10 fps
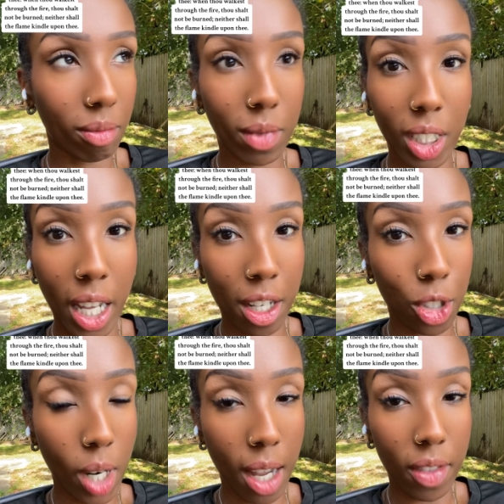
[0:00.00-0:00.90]
we got to
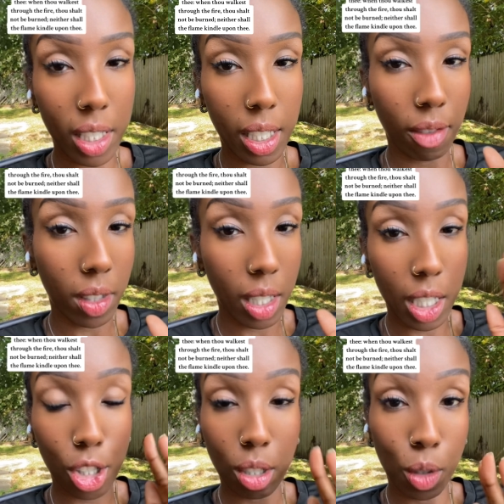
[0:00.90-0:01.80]
drive as safely and
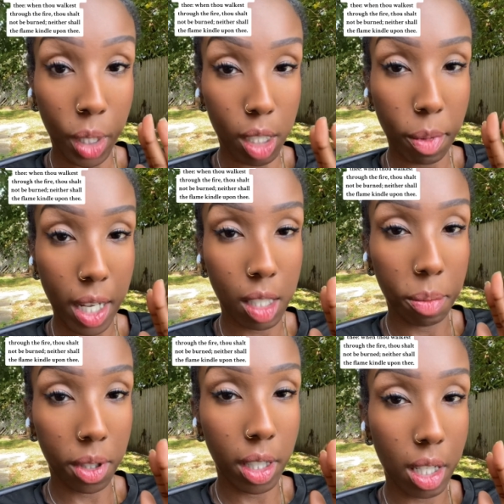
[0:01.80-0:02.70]
as slowly as
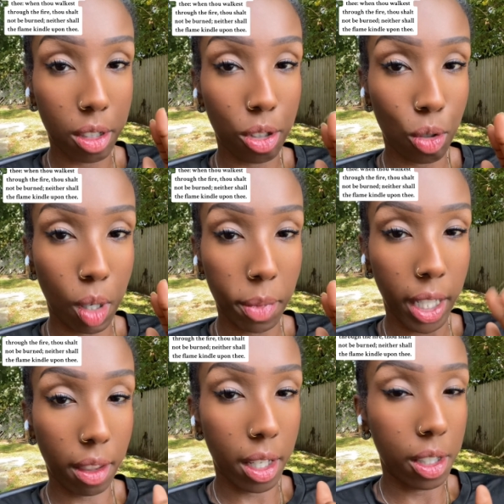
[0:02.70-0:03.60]
possible in a storm
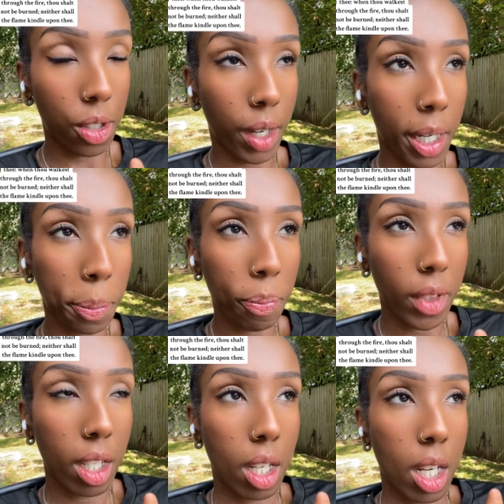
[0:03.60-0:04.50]
like this, right?
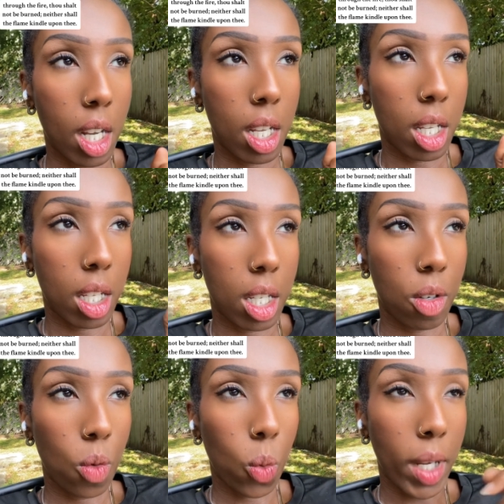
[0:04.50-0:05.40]

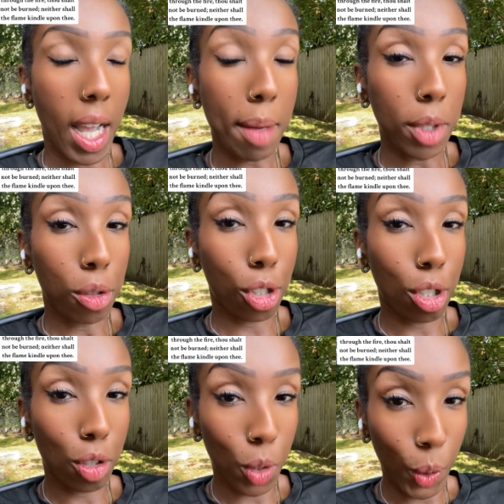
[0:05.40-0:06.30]
What I'm used
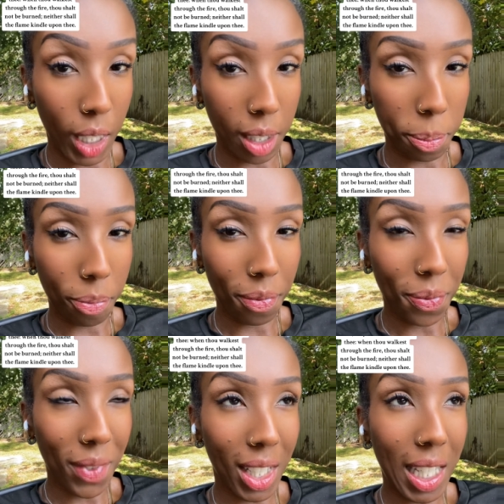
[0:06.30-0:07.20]
to doing
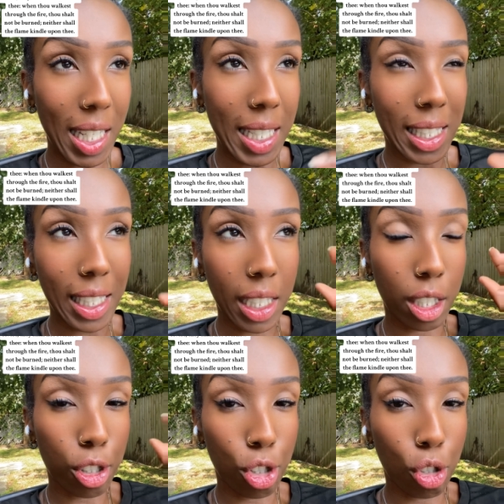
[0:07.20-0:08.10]
is
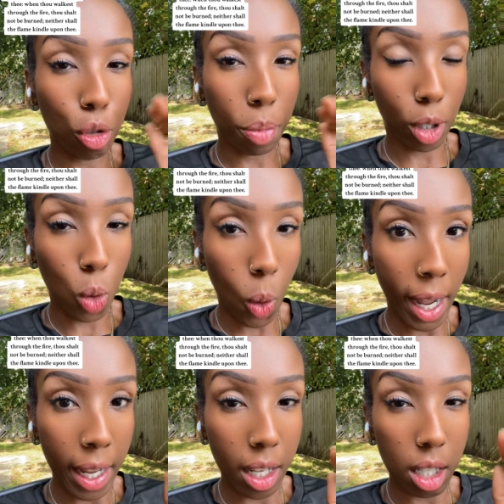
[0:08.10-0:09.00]
getting super
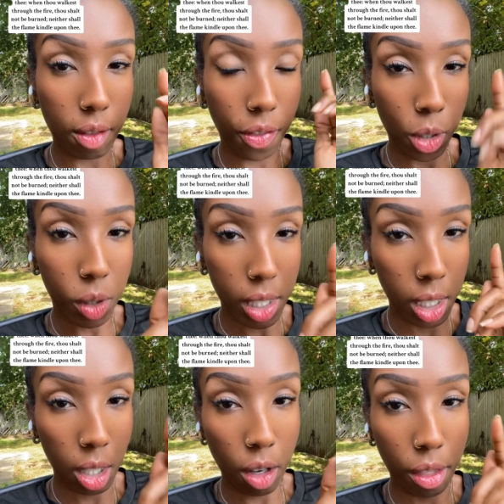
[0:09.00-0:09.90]
quiet and
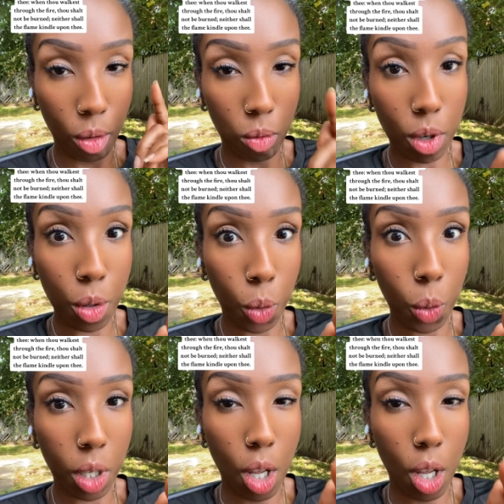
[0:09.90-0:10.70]
focusing on the road